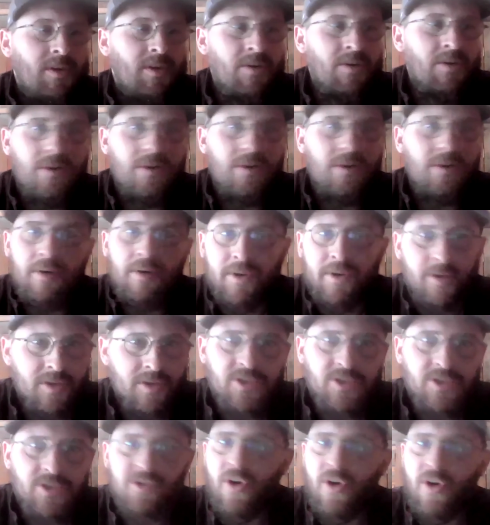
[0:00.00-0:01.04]
you're
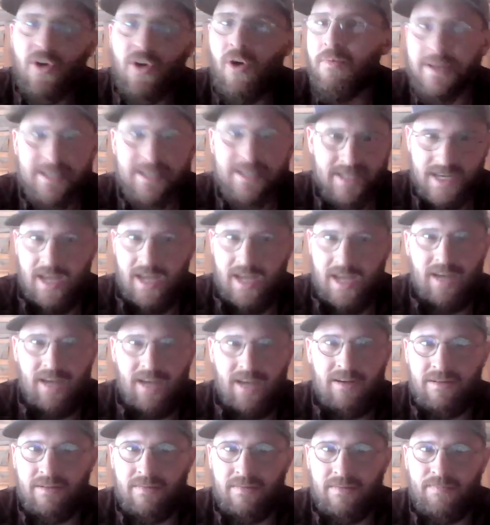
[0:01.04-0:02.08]
so missing it.
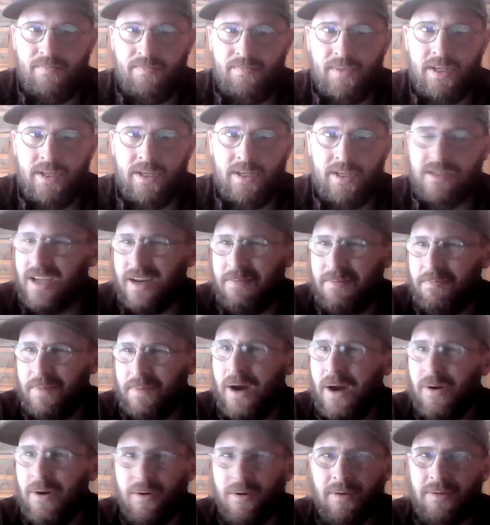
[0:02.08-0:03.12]
It's not
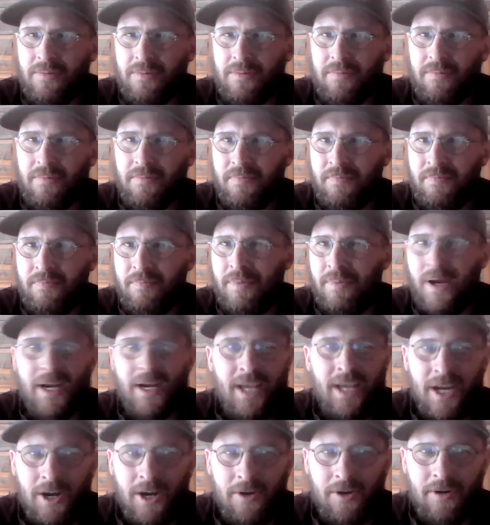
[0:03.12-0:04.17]
about
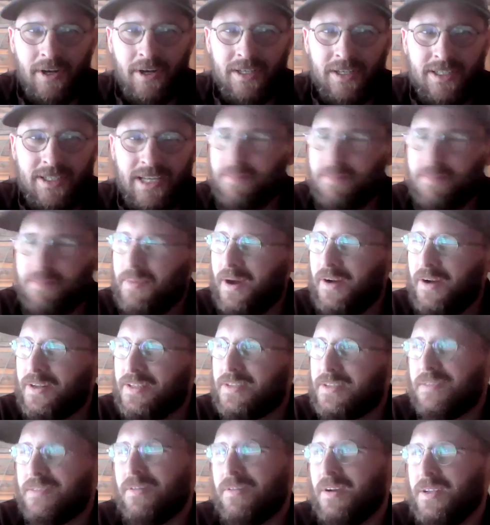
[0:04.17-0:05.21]
money hungry. It's not about
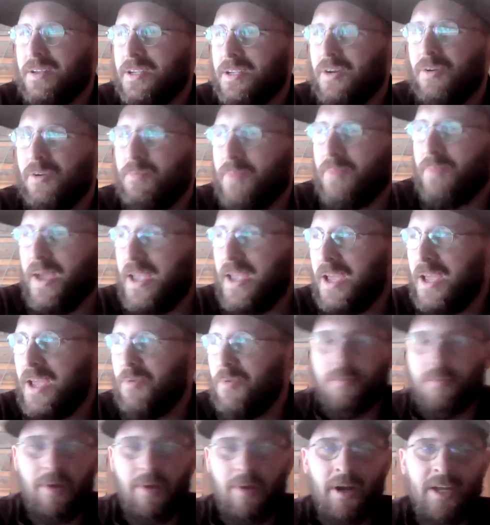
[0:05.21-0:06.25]
making
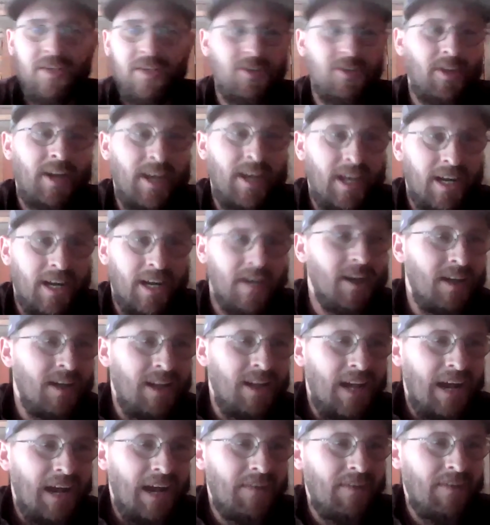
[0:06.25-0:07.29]
more money so that I can
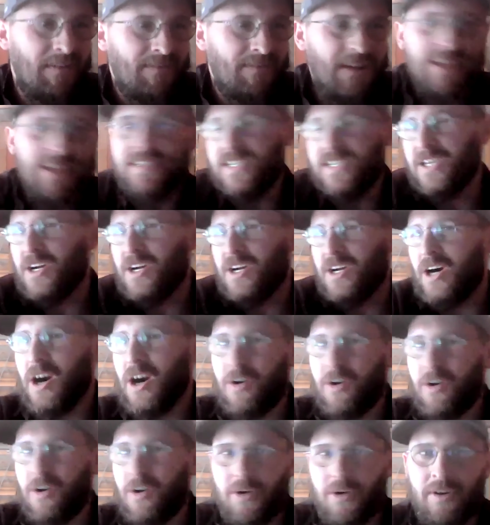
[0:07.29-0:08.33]
have a fancy
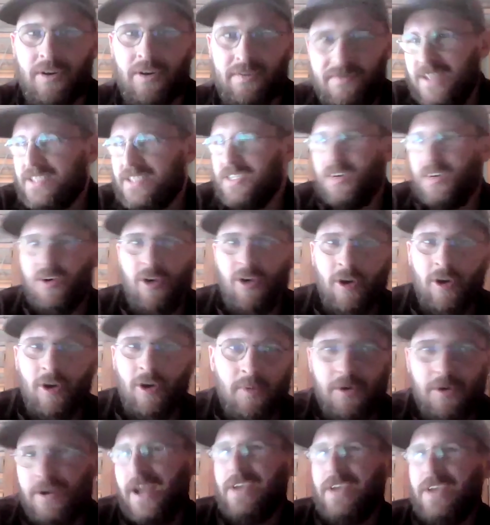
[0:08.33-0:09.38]
car or a fancy
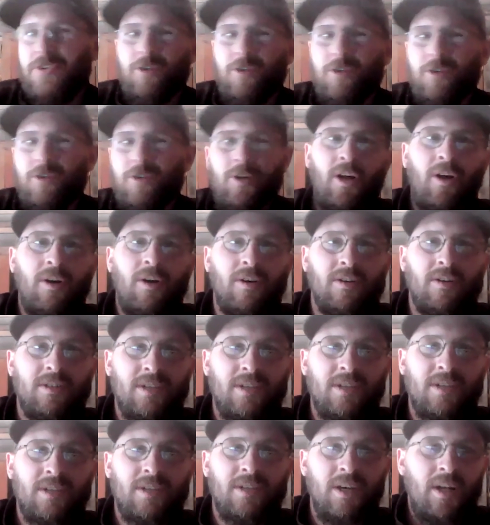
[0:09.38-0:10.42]
home or nicer
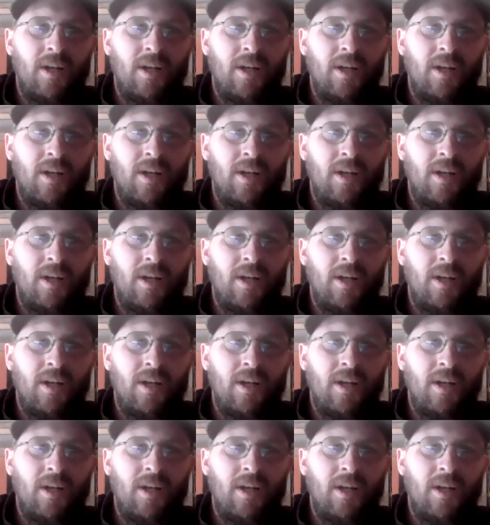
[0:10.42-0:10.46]
clothes.